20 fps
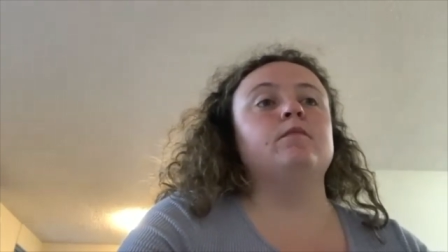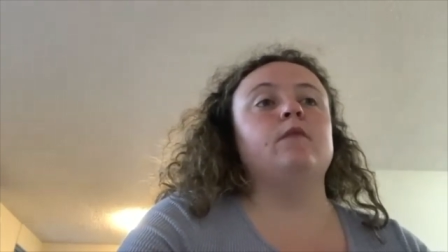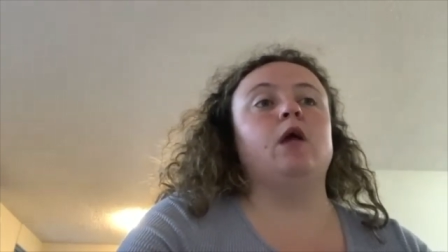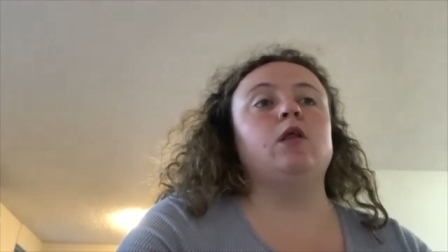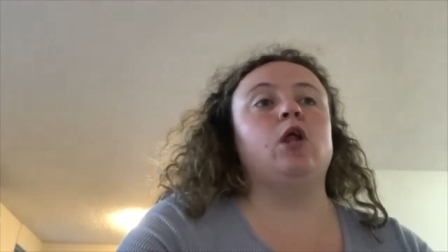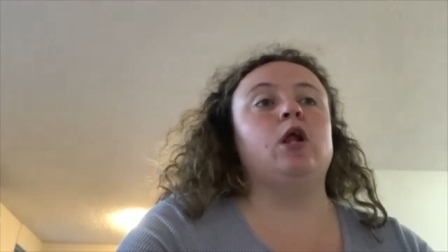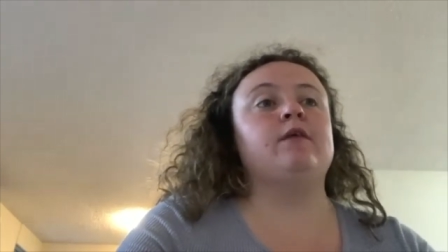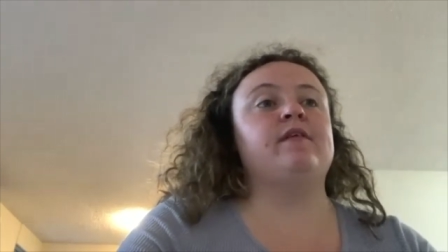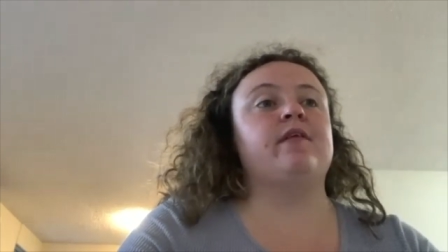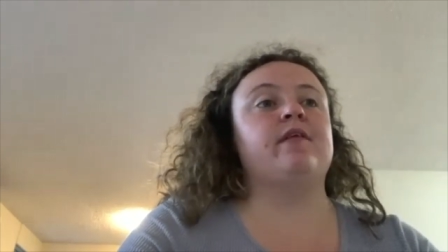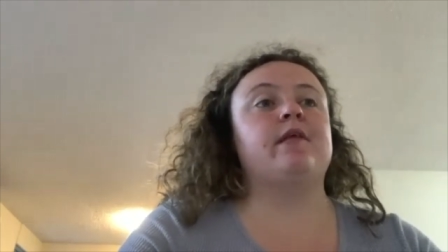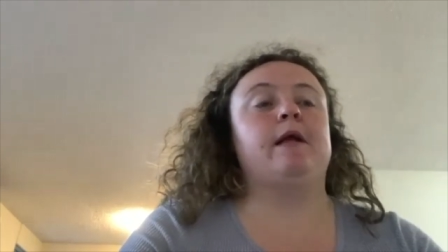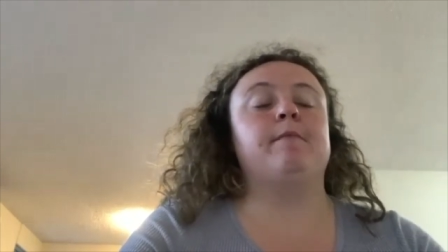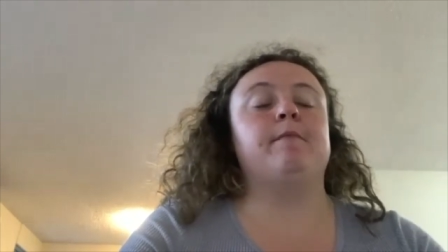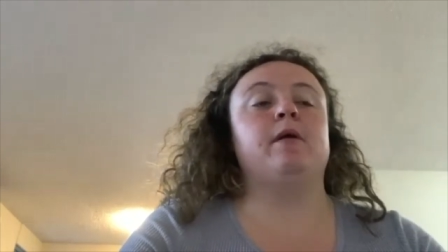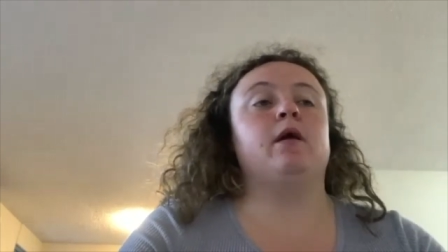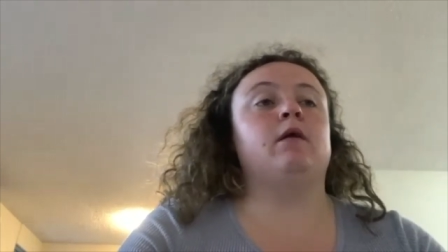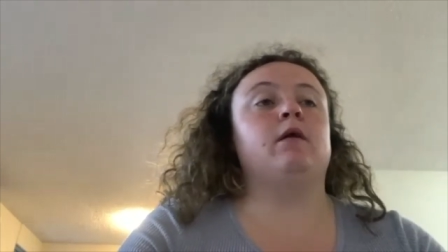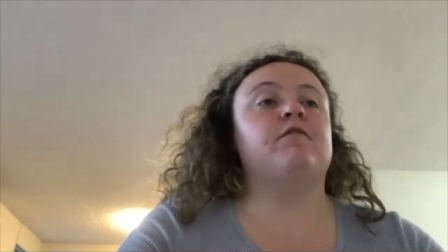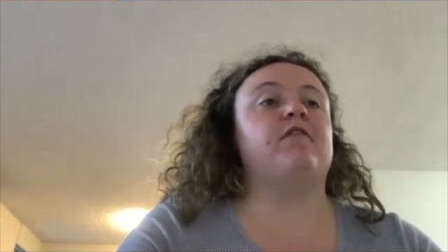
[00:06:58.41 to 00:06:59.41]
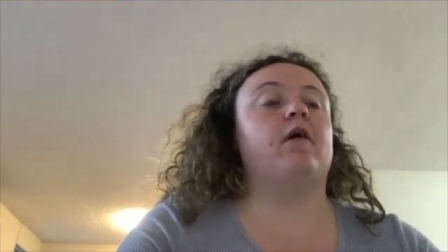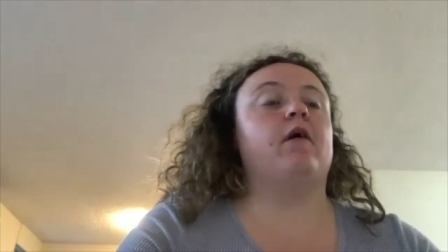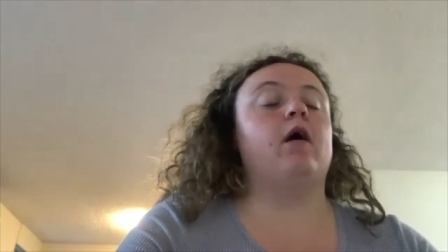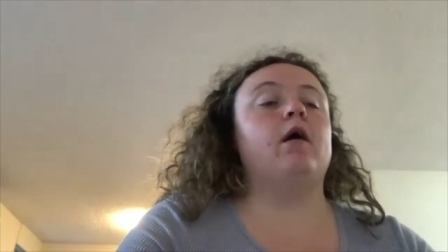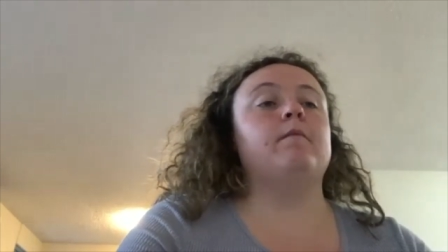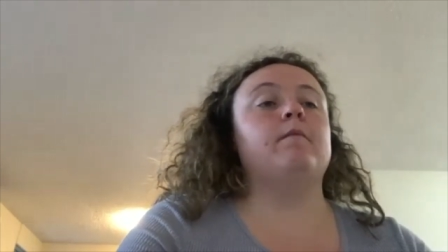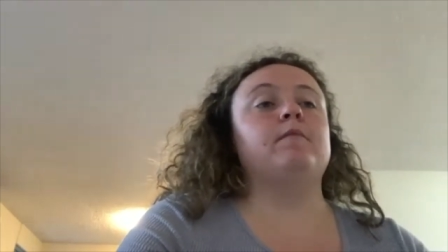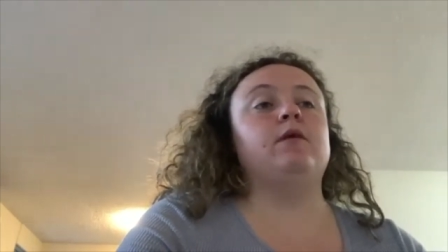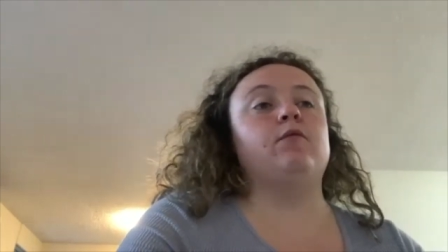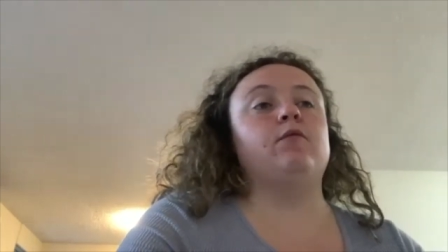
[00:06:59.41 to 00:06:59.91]
A lot of it stemming
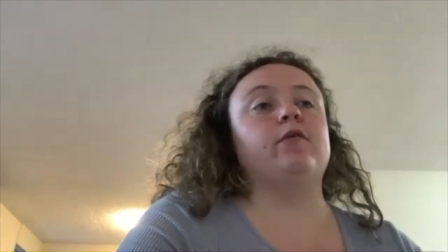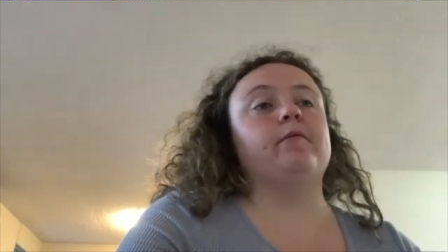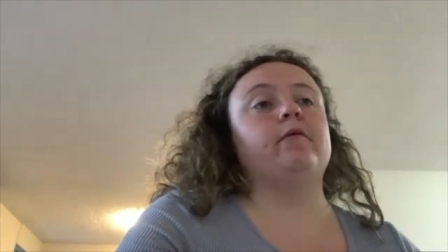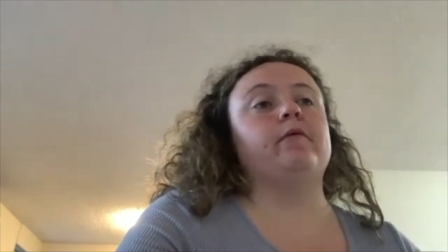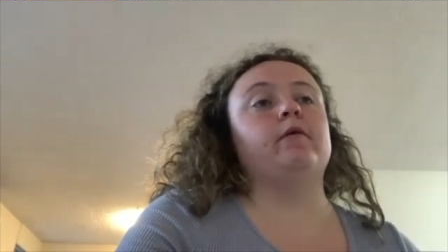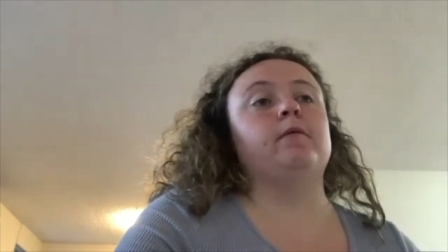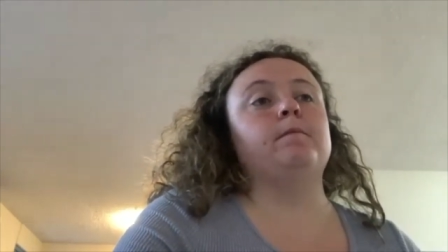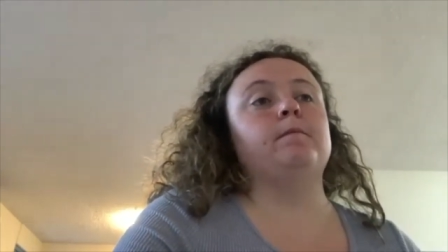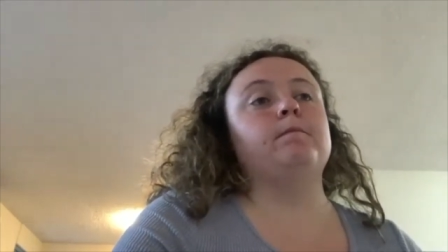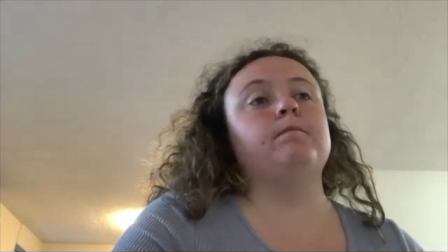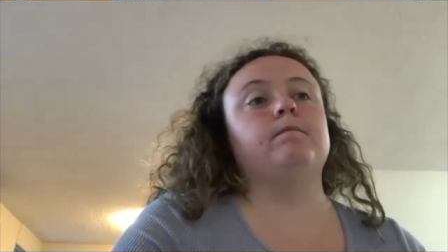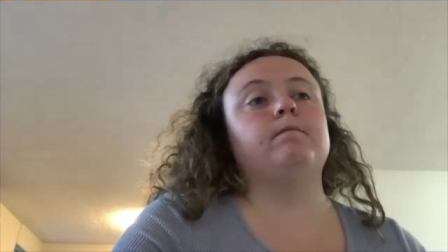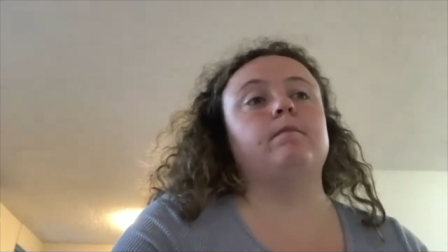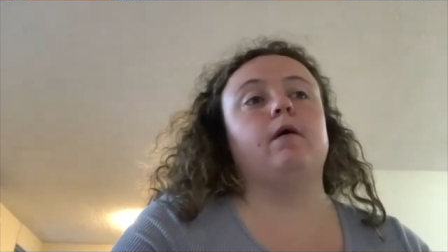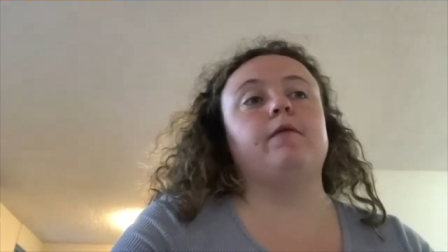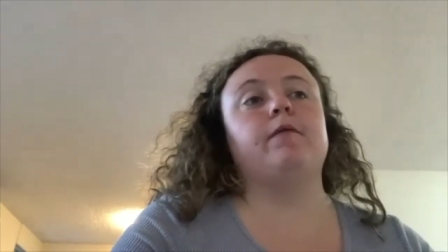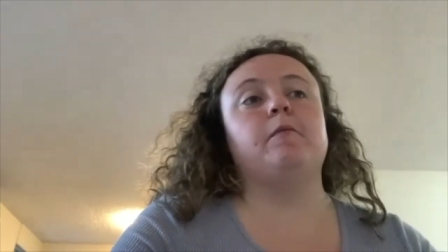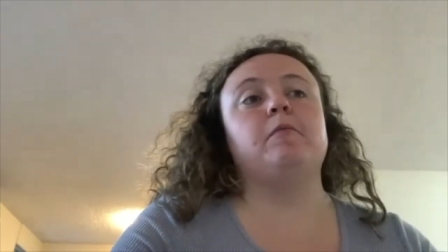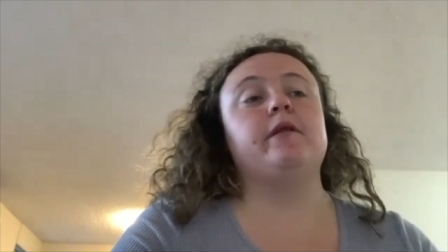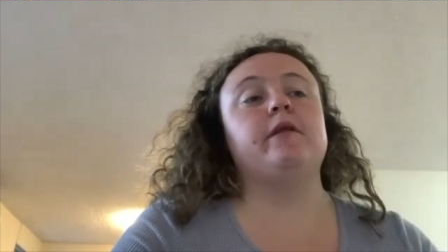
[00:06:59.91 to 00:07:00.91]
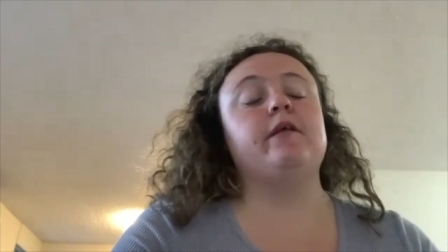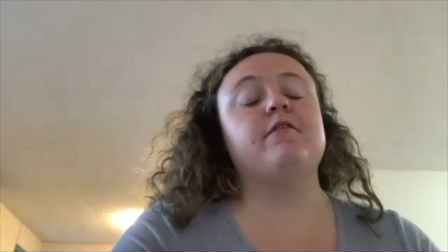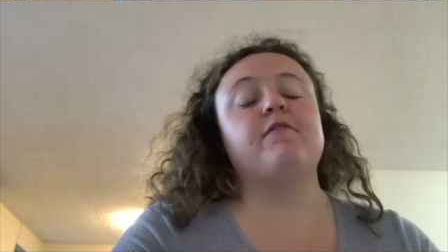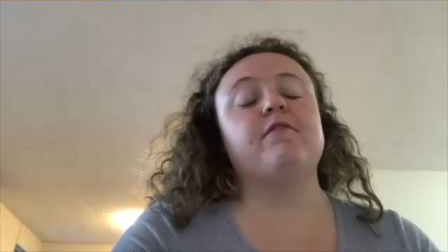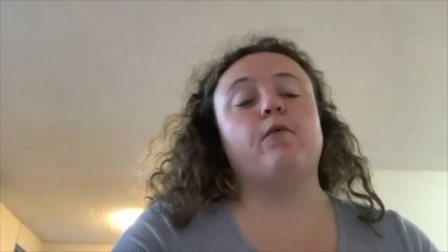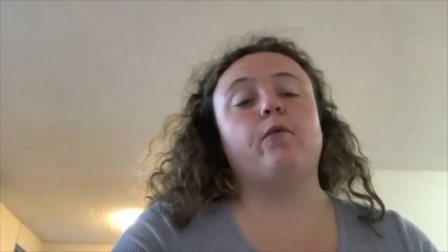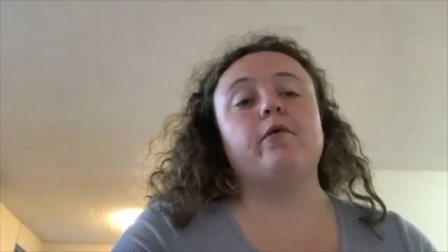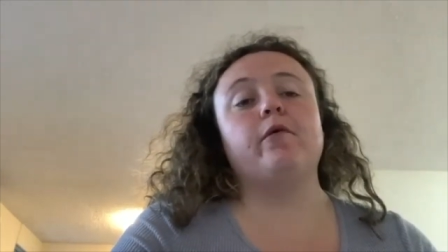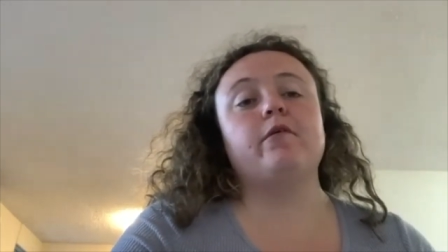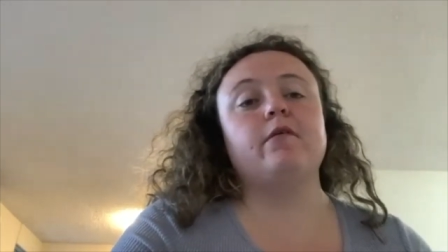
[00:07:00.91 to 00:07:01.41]
from, he was on the police
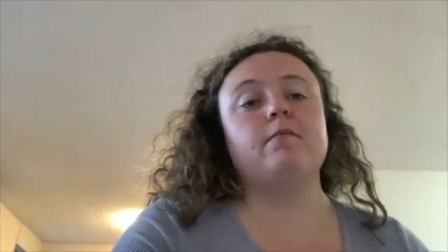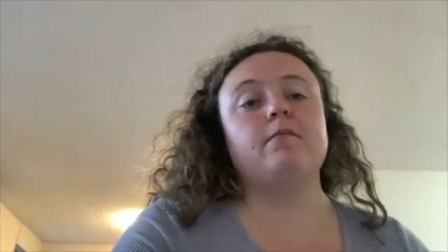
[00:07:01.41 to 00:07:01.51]
force